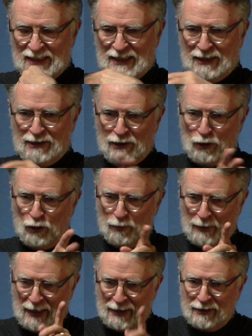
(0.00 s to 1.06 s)
He said, you know,
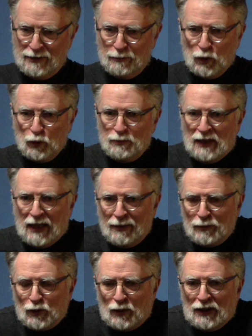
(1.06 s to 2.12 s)
back in the boom
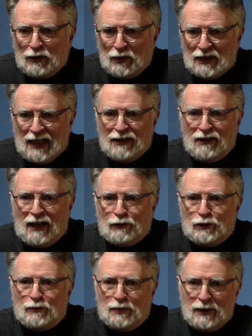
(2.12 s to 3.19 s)
times when there were
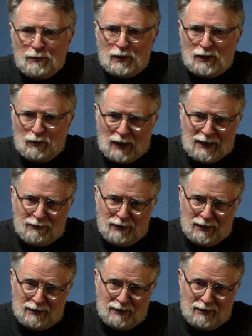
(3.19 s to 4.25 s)
10,000 people in
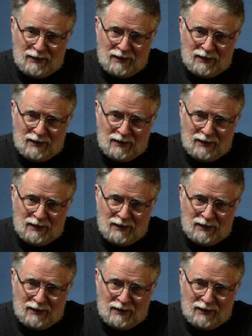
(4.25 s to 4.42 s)
Wakefield,